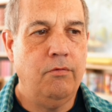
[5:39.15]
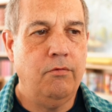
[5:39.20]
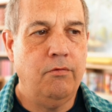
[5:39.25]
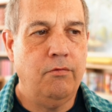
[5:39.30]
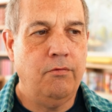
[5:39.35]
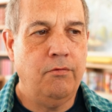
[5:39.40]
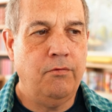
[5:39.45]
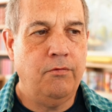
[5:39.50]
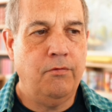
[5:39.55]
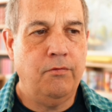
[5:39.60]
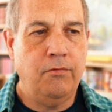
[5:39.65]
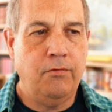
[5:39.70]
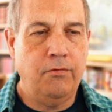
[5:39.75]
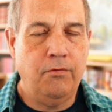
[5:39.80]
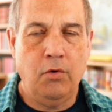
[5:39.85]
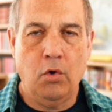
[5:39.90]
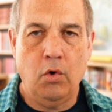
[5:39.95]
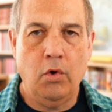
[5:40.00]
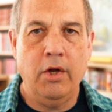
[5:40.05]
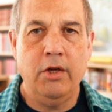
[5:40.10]

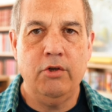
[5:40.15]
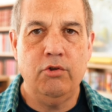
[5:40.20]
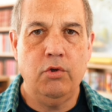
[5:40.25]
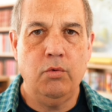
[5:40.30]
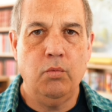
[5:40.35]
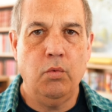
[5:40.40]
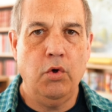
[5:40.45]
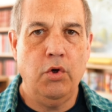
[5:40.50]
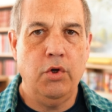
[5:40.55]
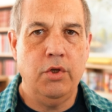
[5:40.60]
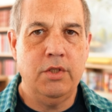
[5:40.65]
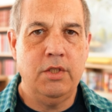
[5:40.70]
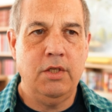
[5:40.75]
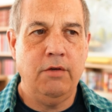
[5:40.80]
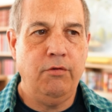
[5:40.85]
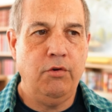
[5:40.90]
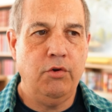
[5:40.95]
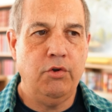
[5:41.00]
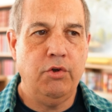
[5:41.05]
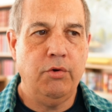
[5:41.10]
400 words
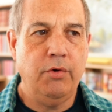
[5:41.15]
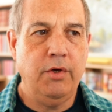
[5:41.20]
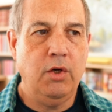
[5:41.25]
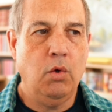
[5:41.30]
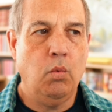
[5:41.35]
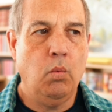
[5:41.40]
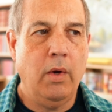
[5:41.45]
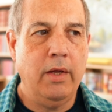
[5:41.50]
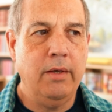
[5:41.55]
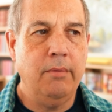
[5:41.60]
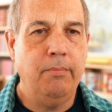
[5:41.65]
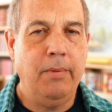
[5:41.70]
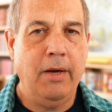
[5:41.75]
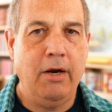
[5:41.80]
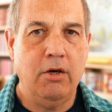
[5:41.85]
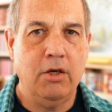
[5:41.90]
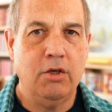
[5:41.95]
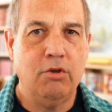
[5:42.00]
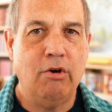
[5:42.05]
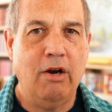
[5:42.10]
if you're doing a
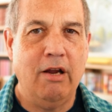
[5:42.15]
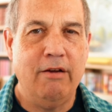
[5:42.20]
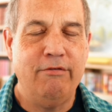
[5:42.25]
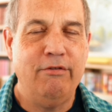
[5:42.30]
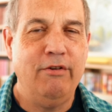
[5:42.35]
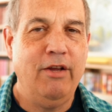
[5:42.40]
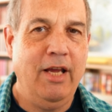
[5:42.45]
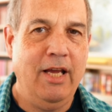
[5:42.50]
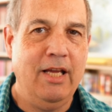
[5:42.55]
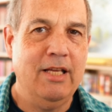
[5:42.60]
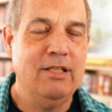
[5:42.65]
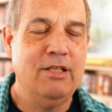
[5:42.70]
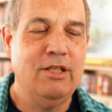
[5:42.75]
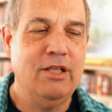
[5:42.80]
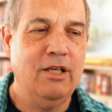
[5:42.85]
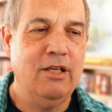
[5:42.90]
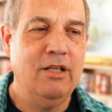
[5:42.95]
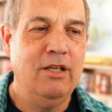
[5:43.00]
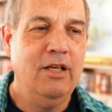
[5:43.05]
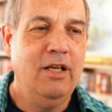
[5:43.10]
1-paragraph
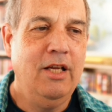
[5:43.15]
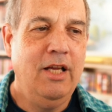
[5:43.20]
answer.